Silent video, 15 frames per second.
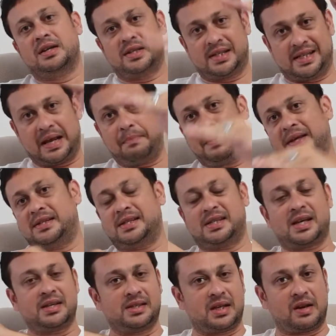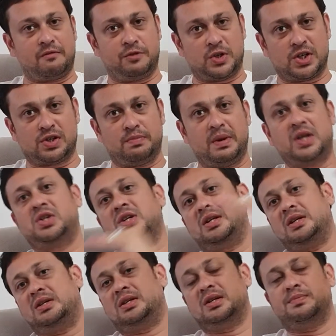step exercise that I've just
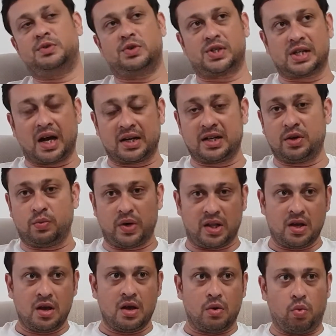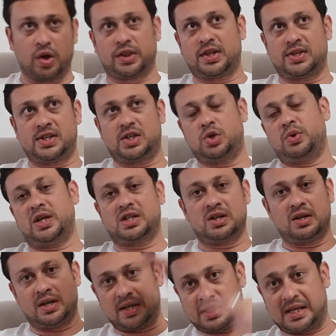mentioned, in terms of starting with what the
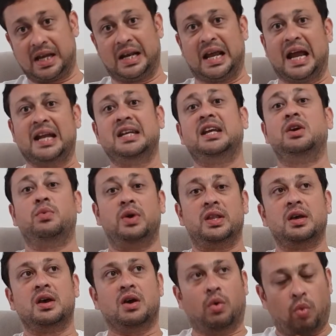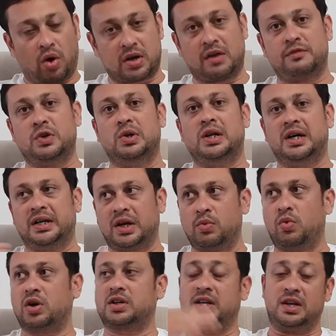situation is and ending with what have you learned and
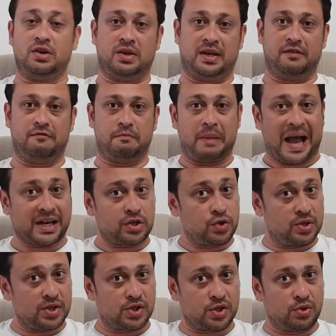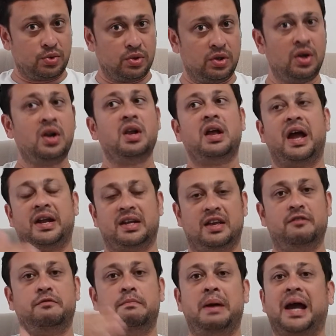what can you give back to the school and
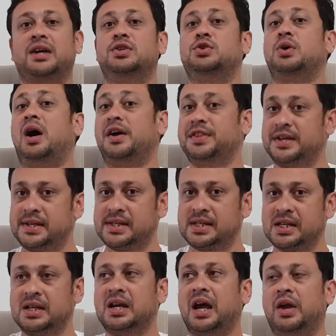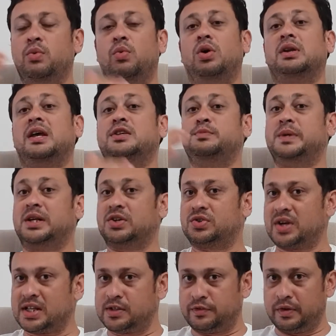give back to others, and what has been a
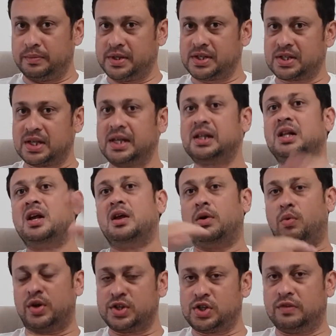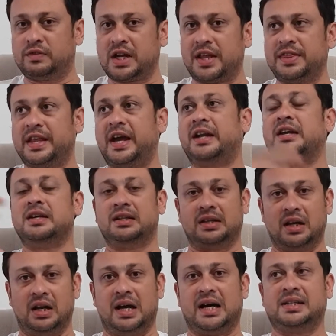transferable skill. Once you've done that,
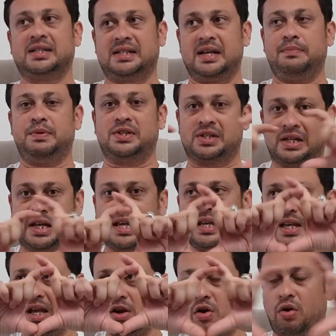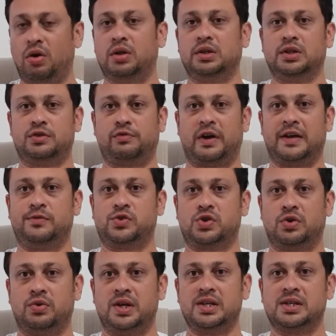the last step is linking all those 5
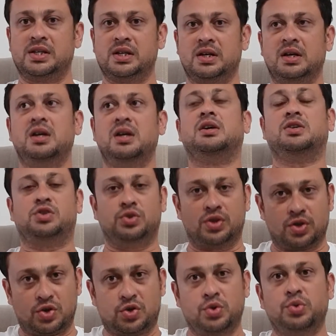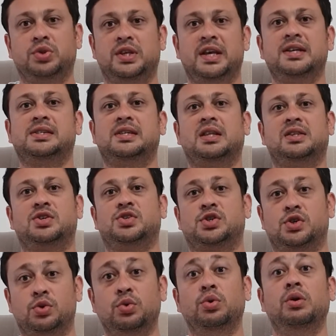stories to the true things that the
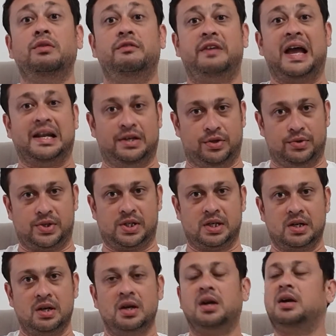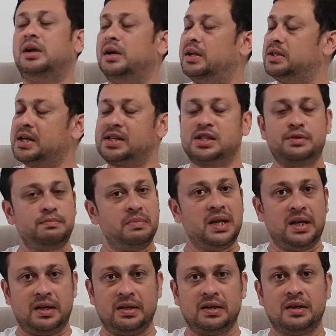school values. It doesn't
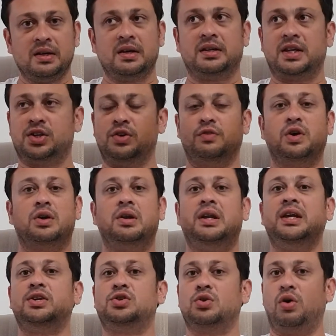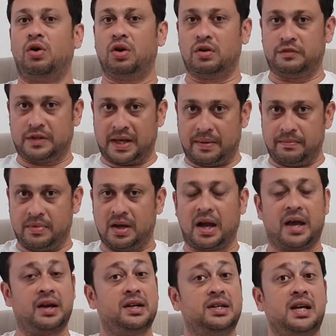mean that you've got to link to all of them,
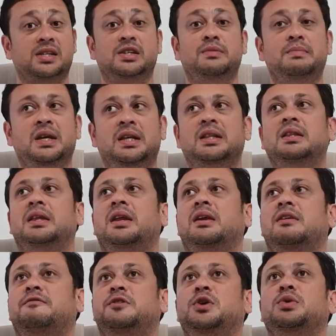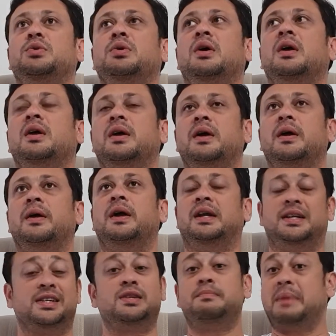and it doesn't mean that it
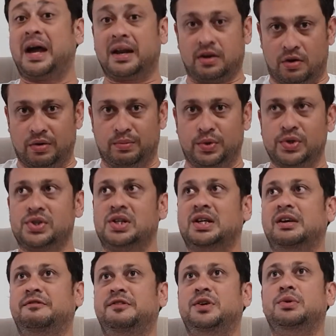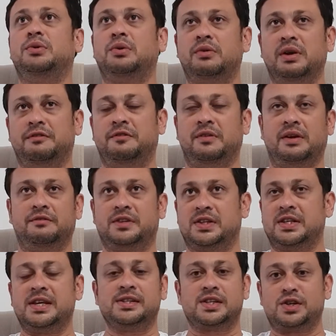doesn't matter almost if the
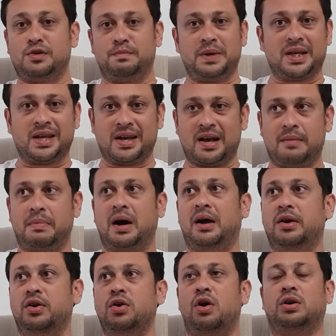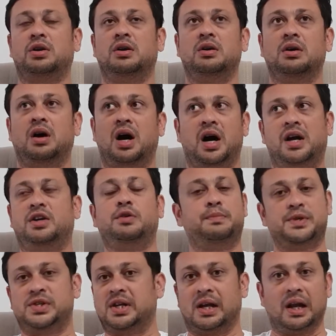things that you're picking up are not
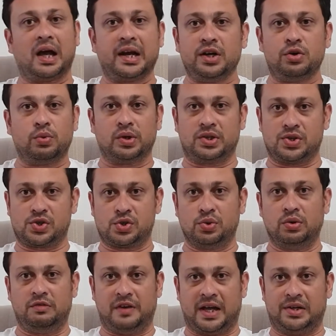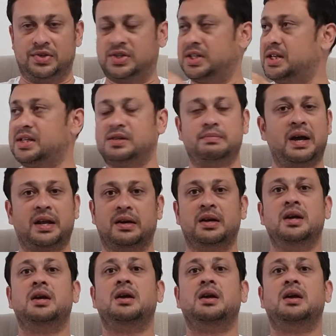100% aligned to what the school values. It doesn't matter.